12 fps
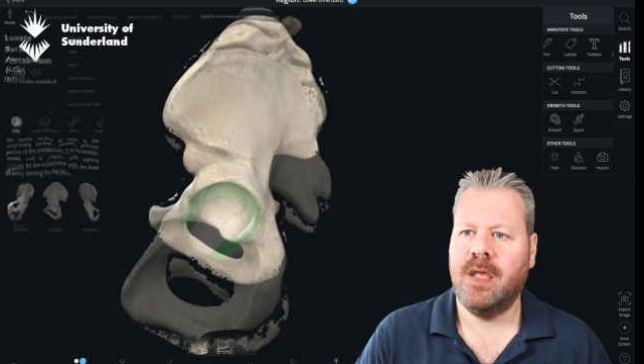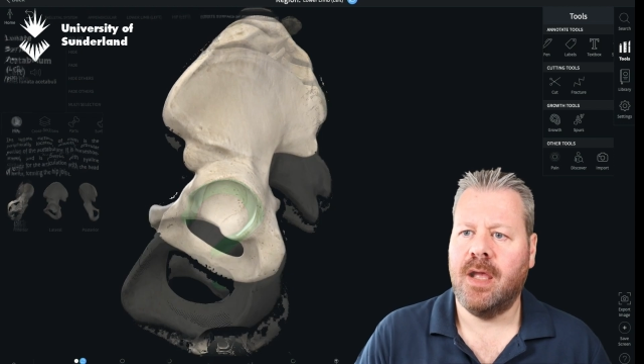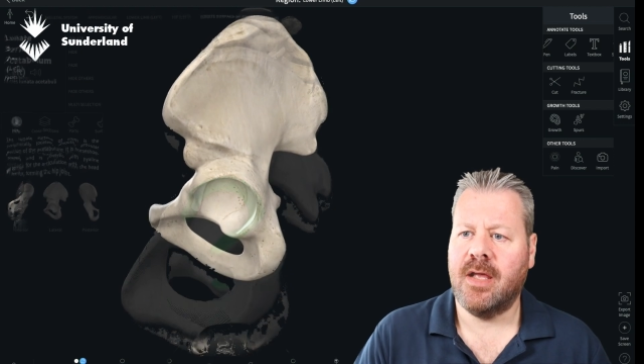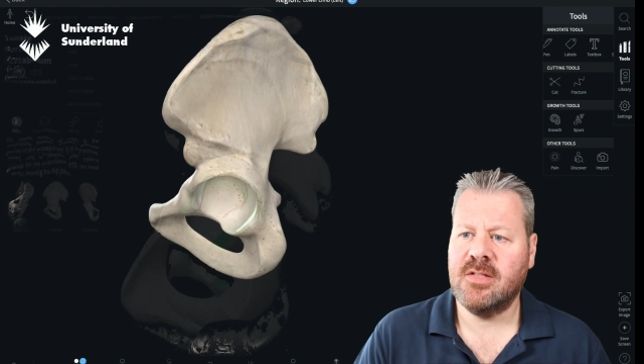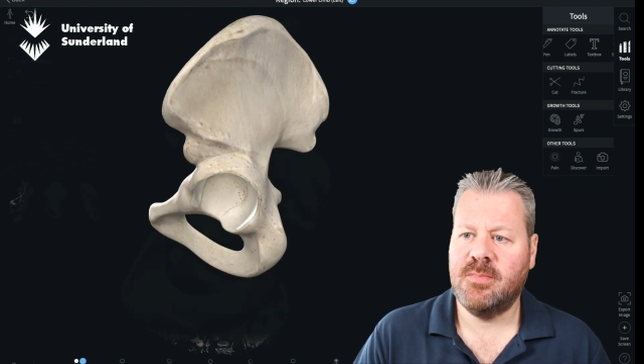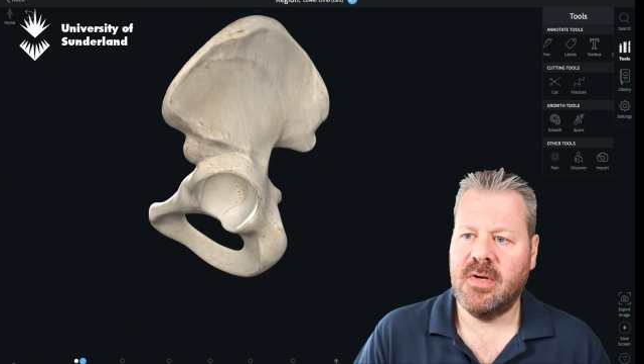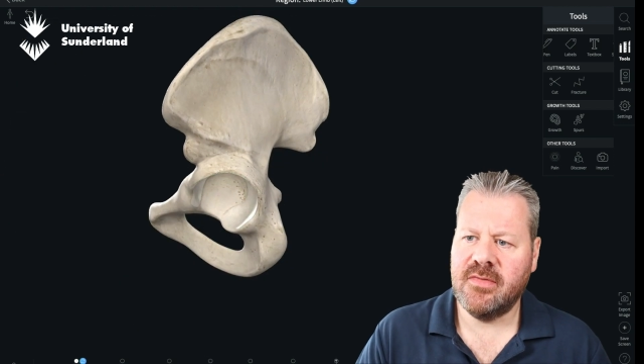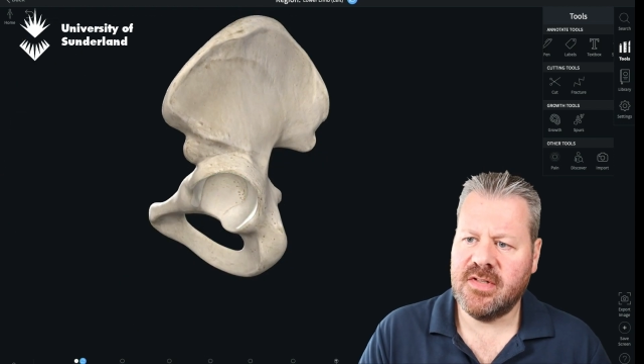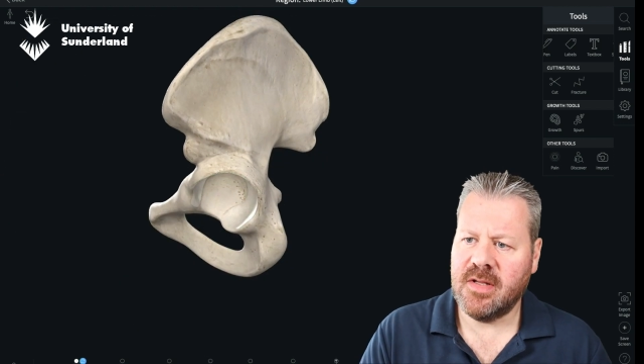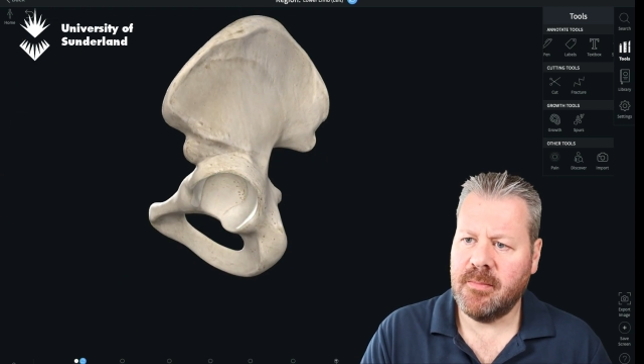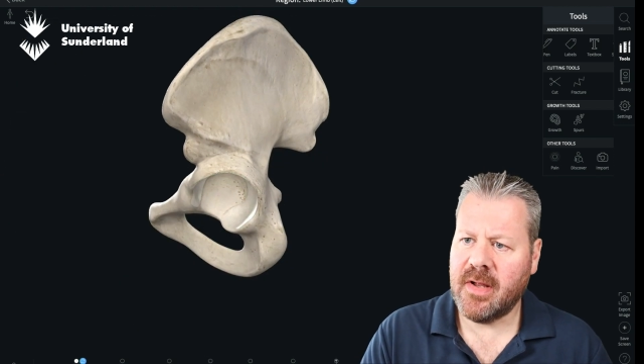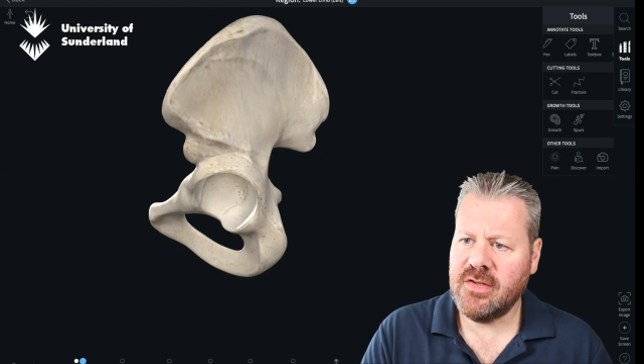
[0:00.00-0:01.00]
As
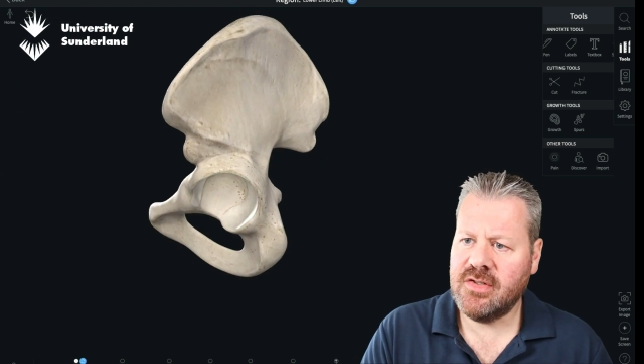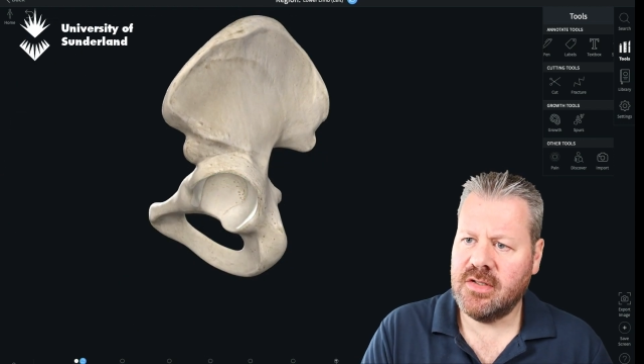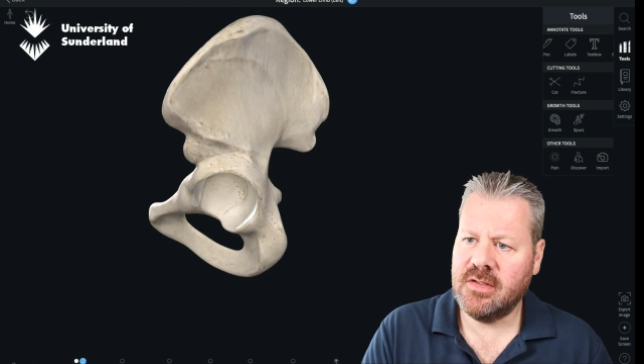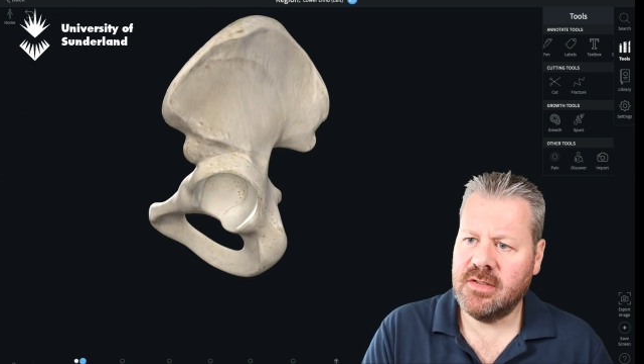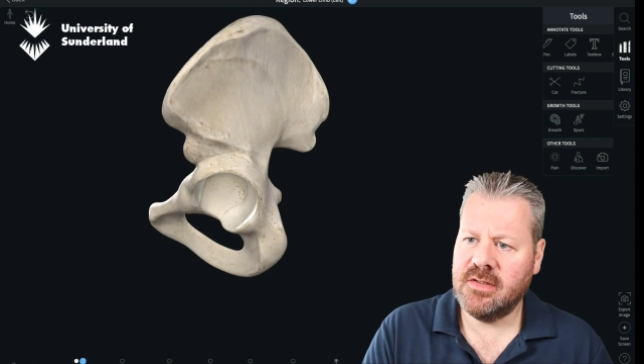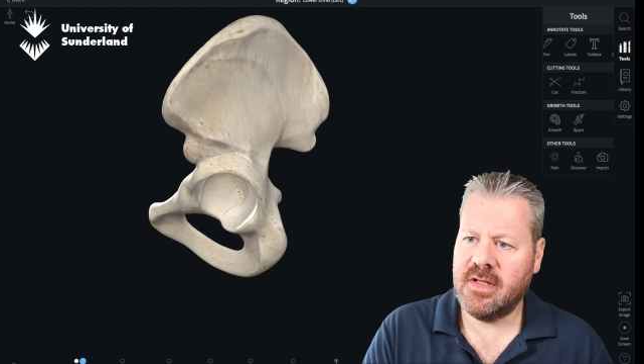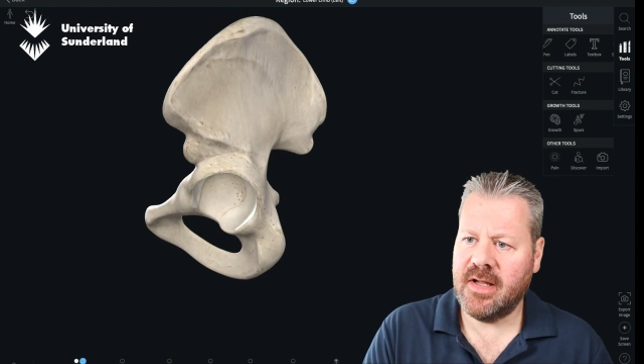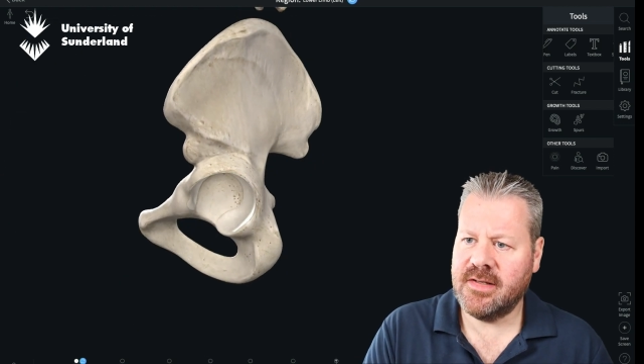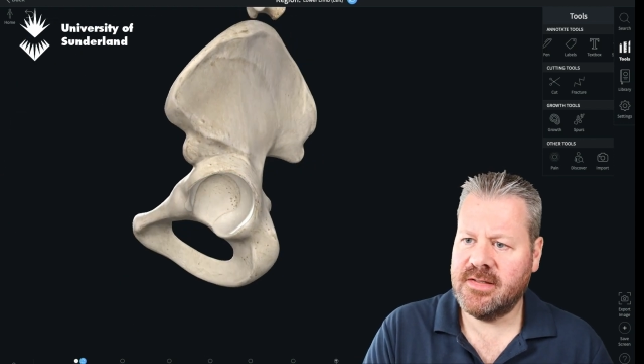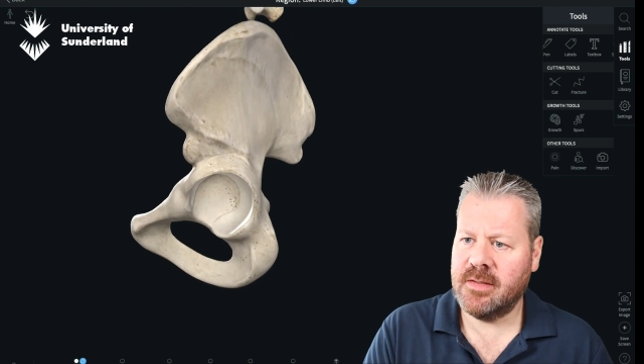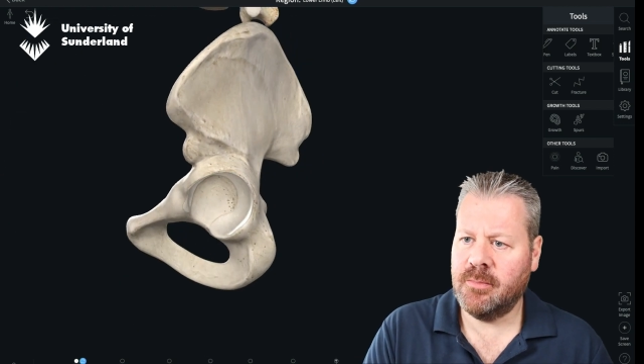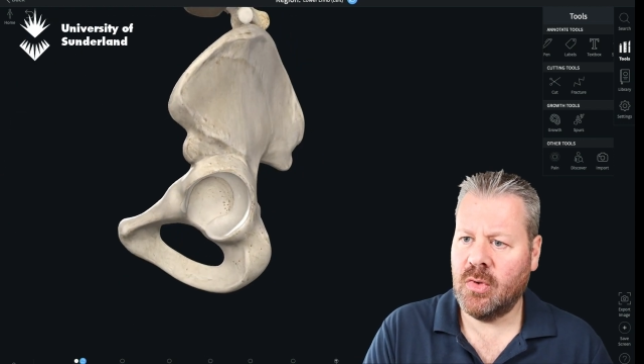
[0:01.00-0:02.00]
previously mentioned,
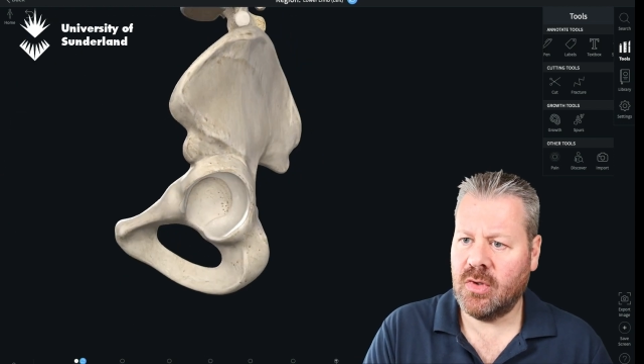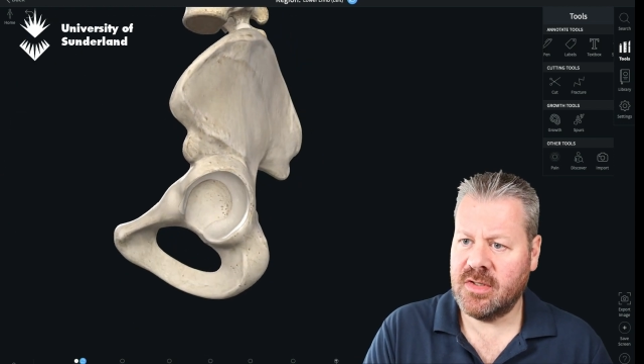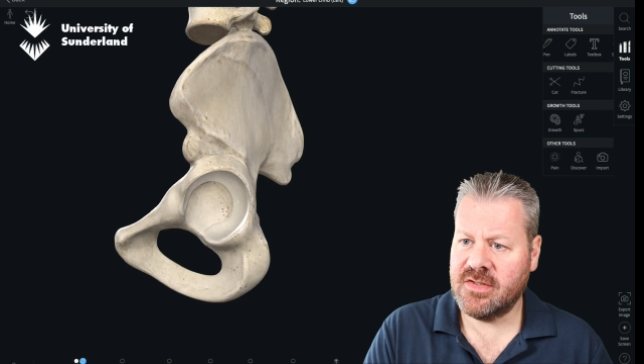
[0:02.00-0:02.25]
it's a ball and